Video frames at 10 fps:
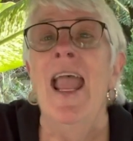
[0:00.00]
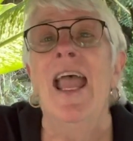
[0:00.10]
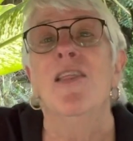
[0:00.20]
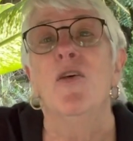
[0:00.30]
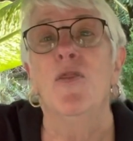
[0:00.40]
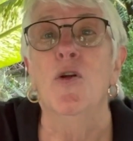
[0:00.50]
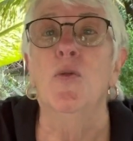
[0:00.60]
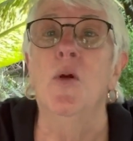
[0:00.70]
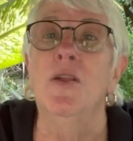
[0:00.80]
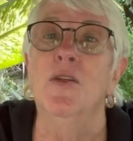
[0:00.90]
And the third
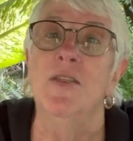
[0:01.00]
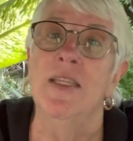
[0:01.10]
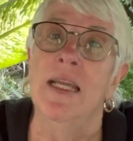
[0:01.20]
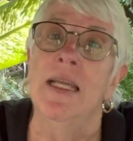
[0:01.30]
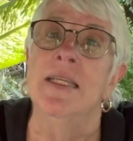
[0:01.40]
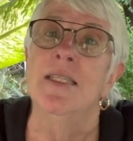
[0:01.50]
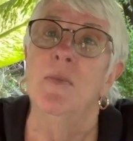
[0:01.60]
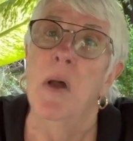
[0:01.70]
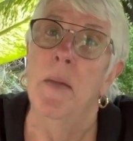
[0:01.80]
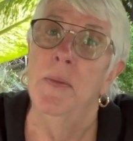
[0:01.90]
one you'll see is the
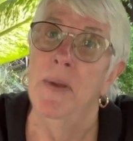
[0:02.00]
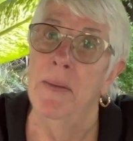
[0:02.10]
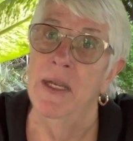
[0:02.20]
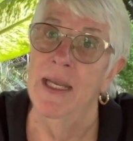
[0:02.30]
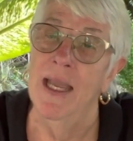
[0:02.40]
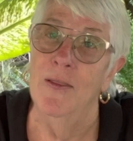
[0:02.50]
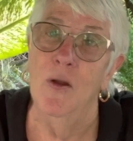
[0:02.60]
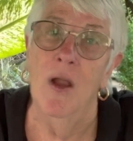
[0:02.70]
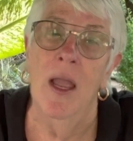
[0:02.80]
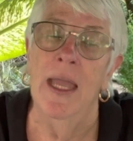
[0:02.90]
mom and baby
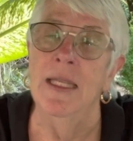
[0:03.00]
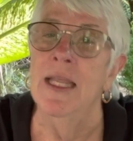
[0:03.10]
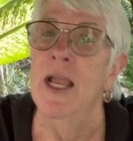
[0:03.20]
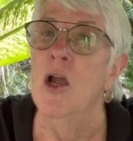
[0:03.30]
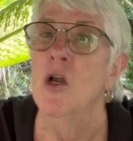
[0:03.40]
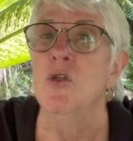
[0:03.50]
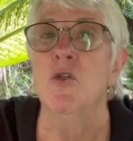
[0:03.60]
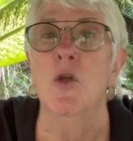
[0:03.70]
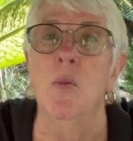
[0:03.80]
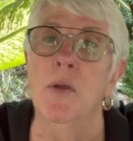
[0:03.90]
together, and they are
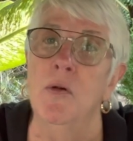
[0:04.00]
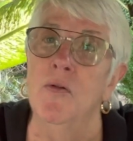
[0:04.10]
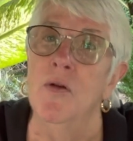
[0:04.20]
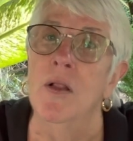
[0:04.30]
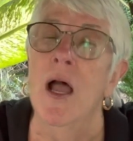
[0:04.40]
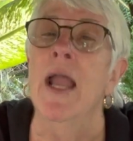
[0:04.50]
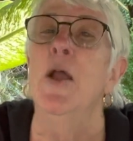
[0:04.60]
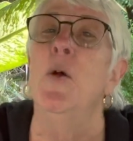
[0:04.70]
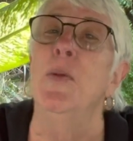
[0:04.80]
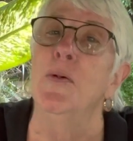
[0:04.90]
so beautiful. I
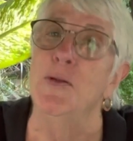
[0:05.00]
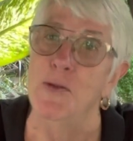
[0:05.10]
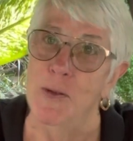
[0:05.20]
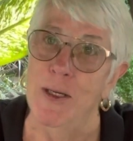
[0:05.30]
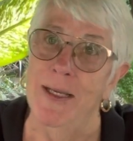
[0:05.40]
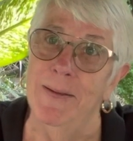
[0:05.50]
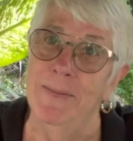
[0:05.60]
hope you enjoy.